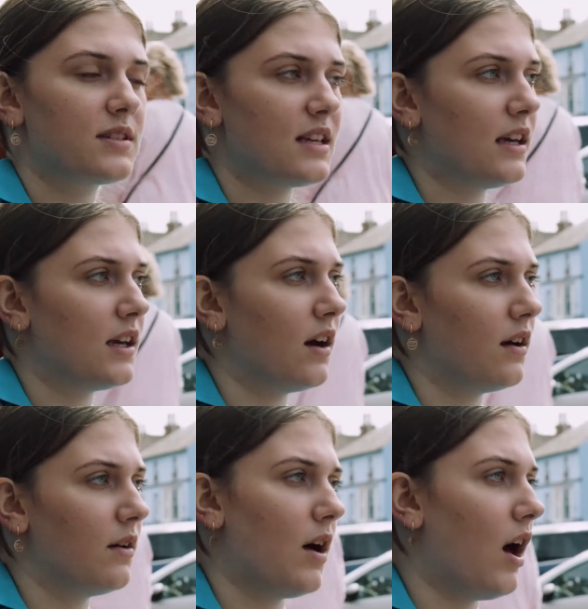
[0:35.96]
see
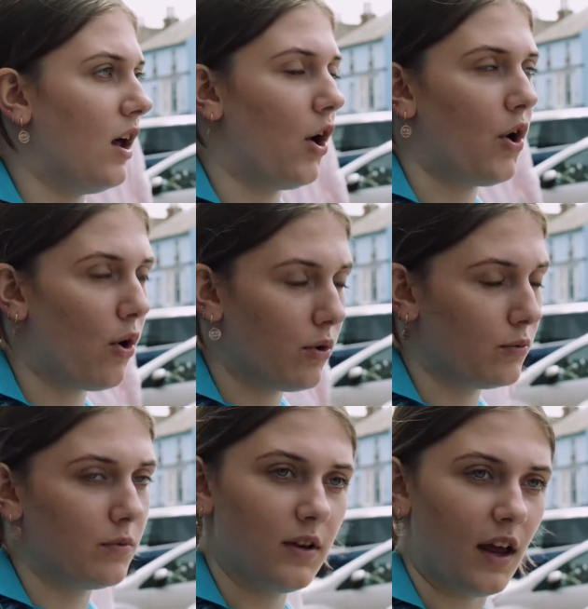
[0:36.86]
a
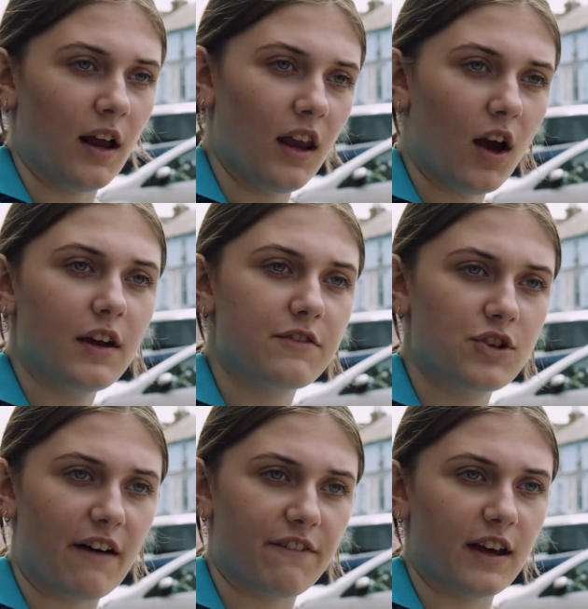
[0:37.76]
whole, like a line of
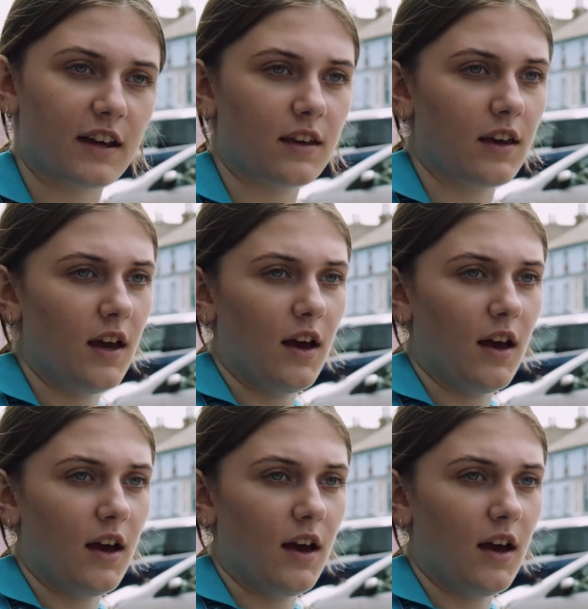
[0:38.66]
traffic,